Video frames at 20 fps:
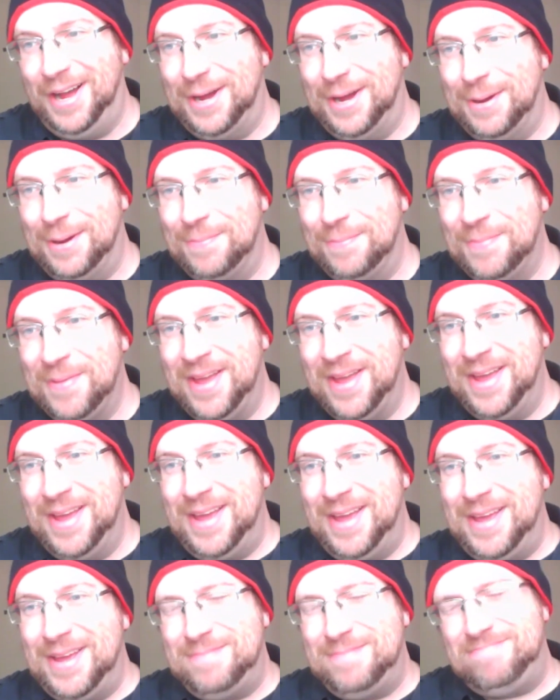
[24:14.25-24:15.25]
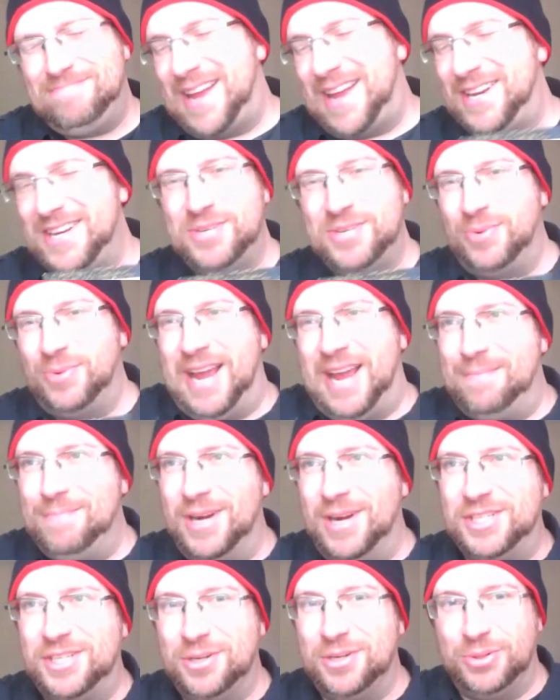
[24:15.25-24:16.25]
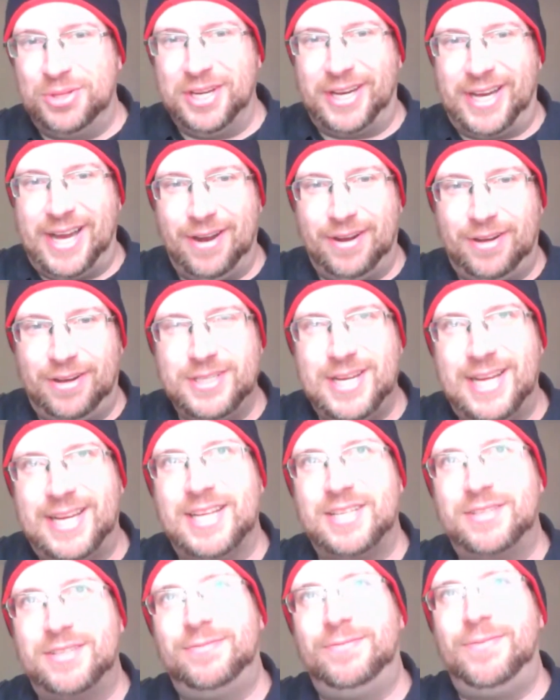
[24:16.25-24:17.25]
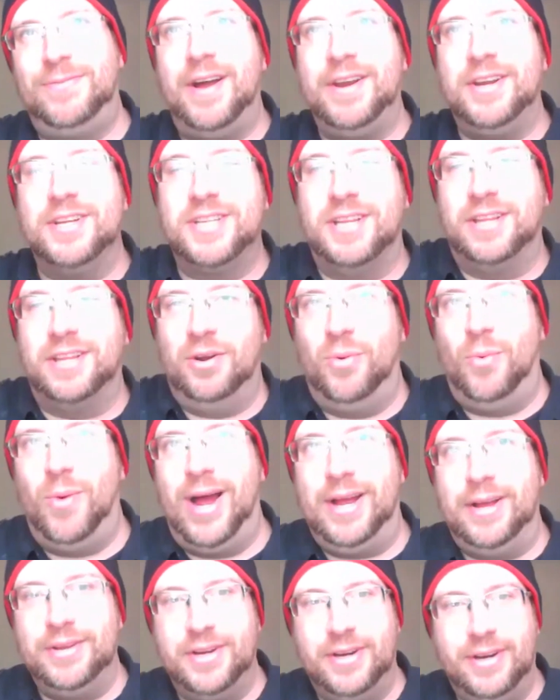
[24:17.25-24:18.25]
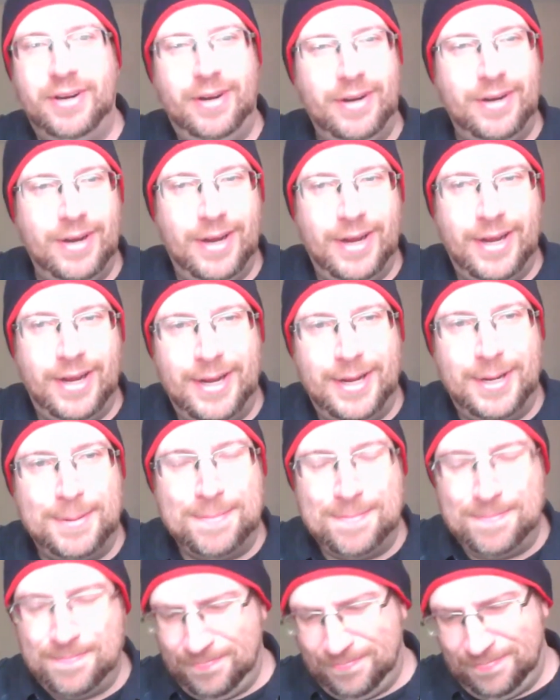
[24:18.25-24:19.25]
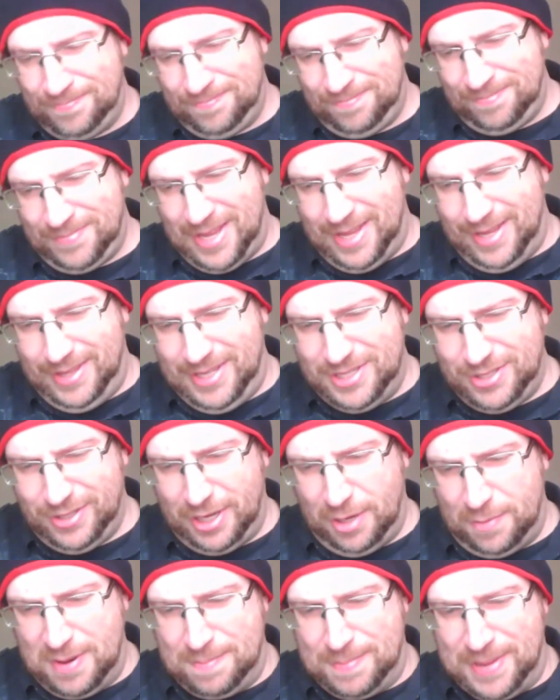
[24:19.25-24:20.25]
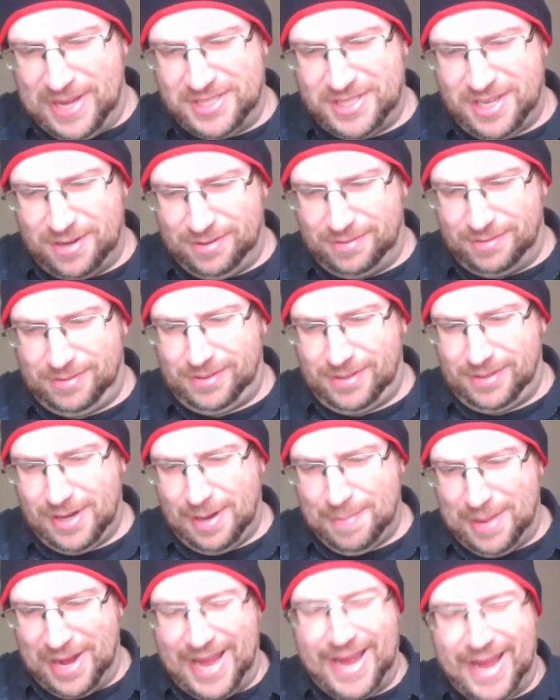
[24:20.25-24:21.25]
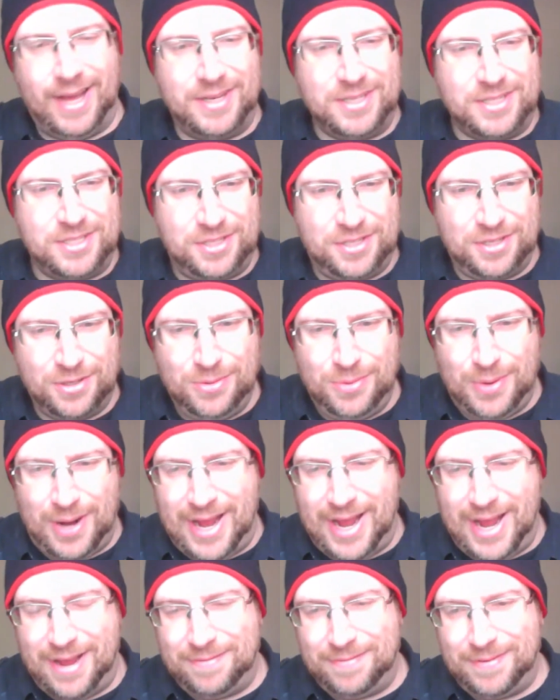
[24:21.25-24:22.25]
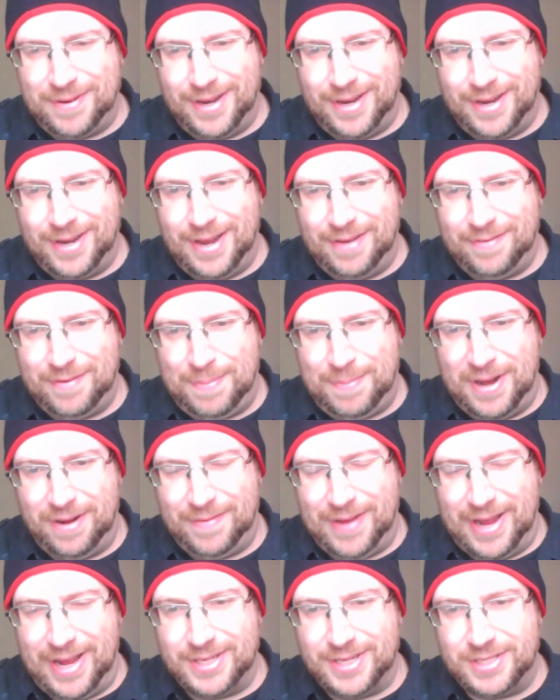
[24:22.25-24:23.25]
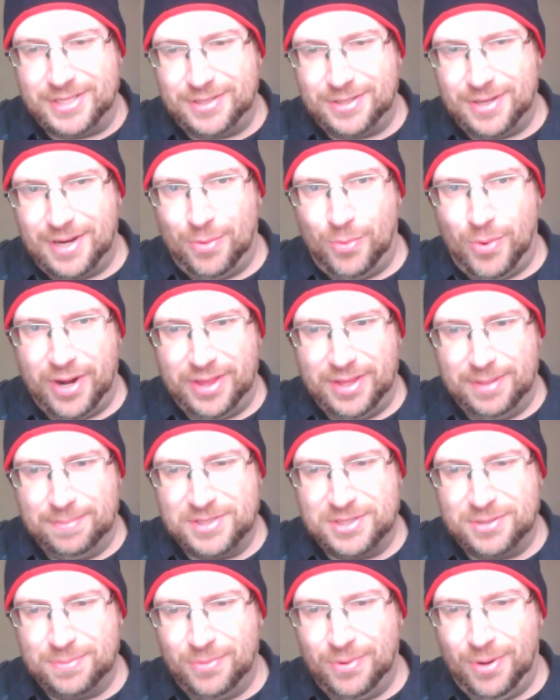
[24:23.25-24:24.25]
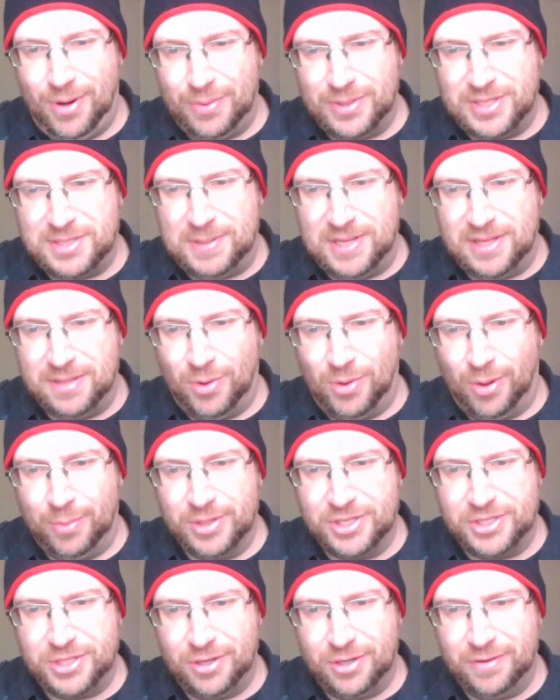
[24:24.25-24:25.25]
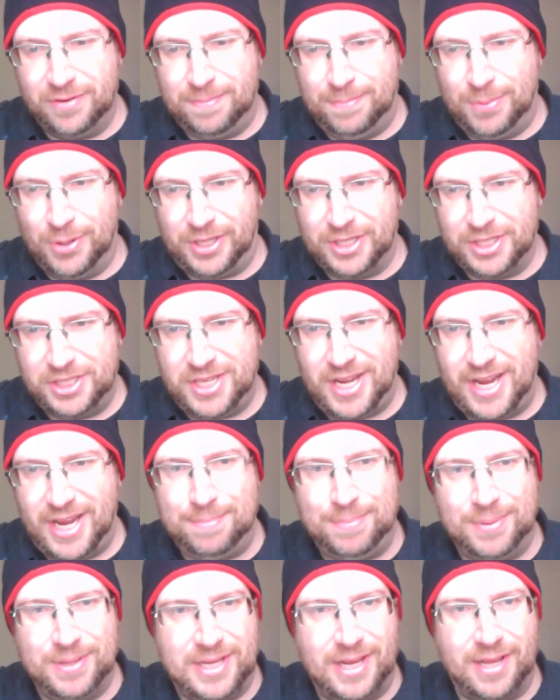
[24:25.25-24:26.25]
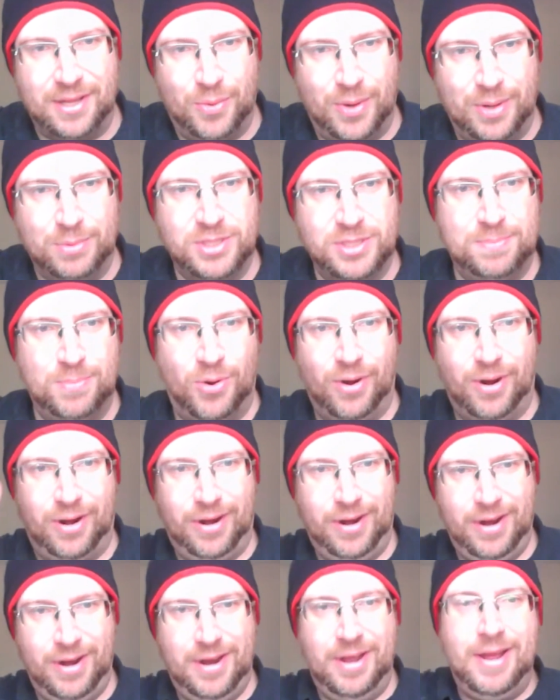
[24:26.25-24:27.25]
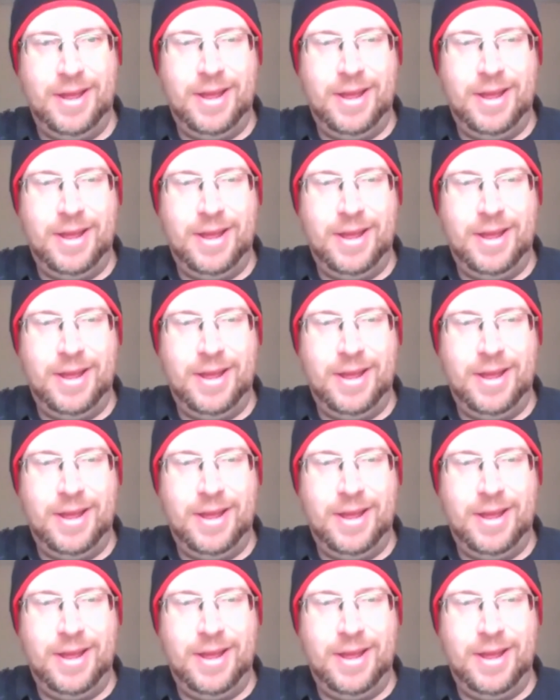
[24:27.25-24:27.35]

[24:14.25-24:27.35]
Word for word: Um, that doesn't really have much to do with their characters. I guess fauna is a little wilder. Um, these are a little bit based on, on my aunts too. I have uh, I have a pair of aunts. Uh, one of them's always been the more reserved, bookish type, and the other one was more